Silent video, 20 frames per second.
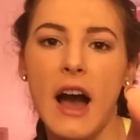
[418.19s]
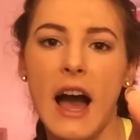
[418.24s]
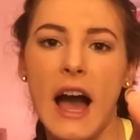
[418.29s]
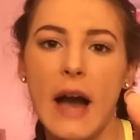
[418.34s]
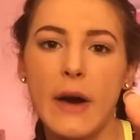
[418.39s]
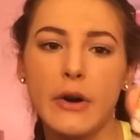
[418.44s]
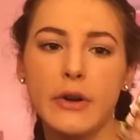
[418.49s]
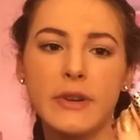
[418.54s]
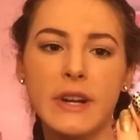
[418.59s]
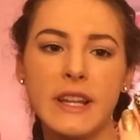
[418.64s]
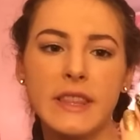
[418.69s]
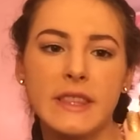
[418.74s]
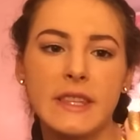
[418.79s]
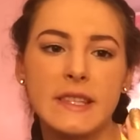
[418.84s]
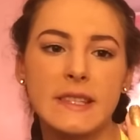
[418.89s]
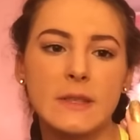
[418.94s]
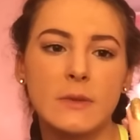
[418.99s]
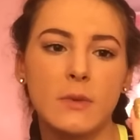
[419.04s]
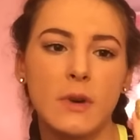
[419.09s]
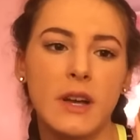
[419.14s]
I would rate
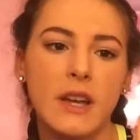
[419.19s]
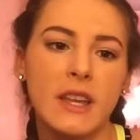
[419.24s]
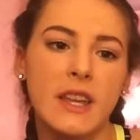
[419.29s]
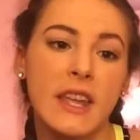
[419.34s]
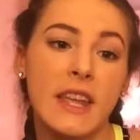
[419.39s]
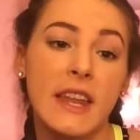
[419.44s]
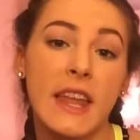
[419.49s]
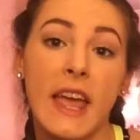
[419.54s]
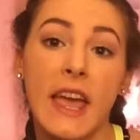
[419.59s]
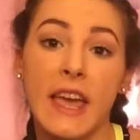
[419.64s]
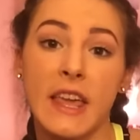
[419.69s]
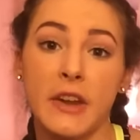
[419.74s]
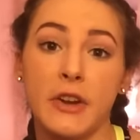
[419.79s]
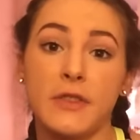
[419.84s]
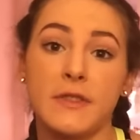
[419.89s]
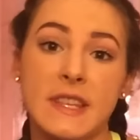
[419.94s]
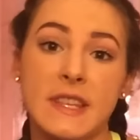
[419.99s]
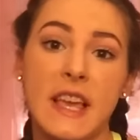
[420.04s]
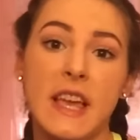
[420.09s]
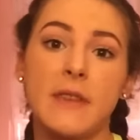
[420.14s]
this one an 8
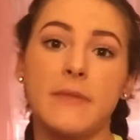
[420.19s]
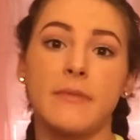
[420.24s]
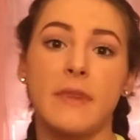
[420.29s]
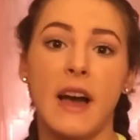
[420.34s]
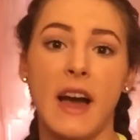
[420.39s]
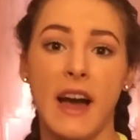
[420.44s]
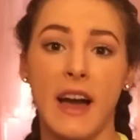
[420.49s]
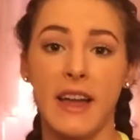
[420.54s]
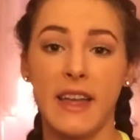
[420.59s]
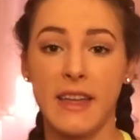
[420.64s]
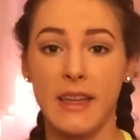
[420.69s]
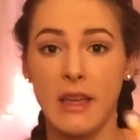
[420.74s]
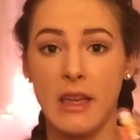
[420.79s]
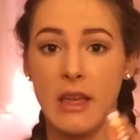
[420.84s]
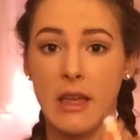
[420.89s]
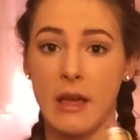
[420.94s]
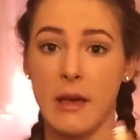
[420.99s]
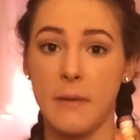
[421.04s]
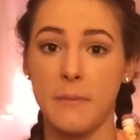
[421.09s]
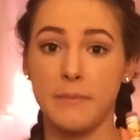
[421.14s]
10. I
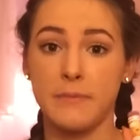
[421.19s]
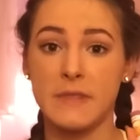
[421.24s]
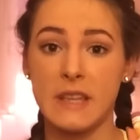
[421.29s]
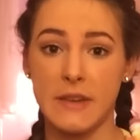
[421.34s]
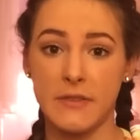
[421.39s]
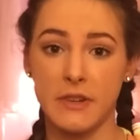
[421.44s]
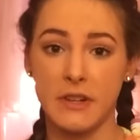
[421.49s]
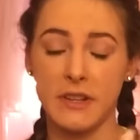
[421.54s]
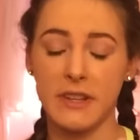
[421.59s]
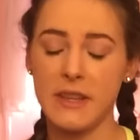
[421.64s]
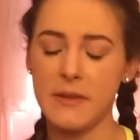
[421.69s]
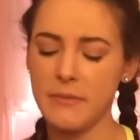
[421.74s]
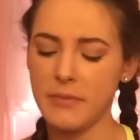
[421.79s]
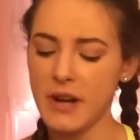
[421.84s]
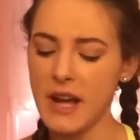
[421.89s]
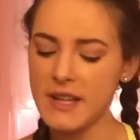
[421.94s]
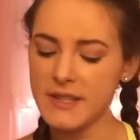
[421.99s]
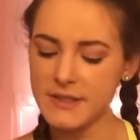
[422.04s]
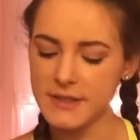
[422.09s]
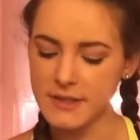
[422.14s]
am definitely
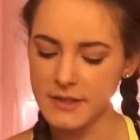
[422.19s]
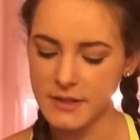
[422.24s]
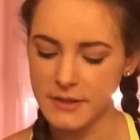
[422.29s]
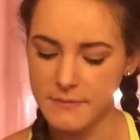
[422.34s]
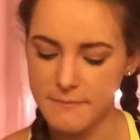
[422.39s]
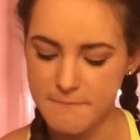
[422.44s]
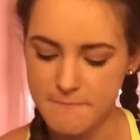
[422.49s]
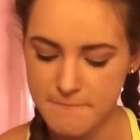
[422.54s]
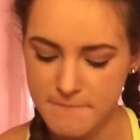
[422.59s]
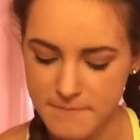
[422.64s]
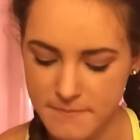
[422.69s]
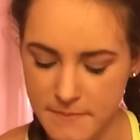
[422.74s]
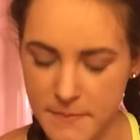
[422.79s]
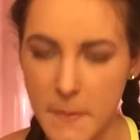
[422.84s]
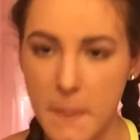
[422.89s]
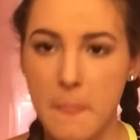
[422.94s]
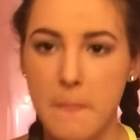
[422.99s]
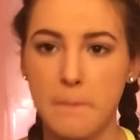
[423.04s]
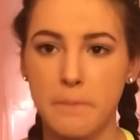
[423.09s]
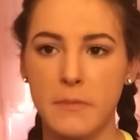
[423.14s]
impressed.
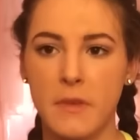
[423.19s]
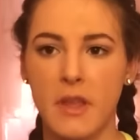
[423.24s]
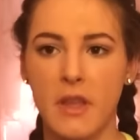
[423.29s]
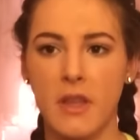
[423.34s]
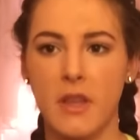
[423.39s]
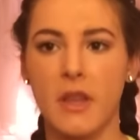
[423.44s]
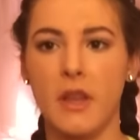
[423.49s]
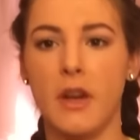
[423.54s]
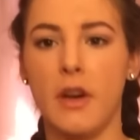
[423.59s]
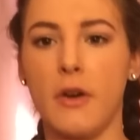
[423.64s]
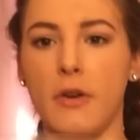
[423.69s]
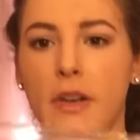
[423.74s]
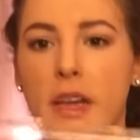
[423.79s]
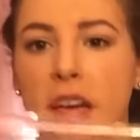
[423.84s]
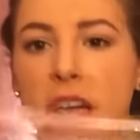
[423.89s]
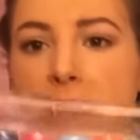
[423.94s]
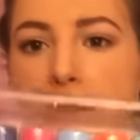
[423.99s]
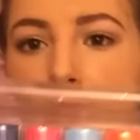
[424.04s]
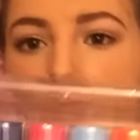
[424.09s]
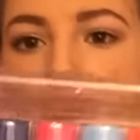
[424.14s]

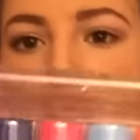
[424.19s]
Okay,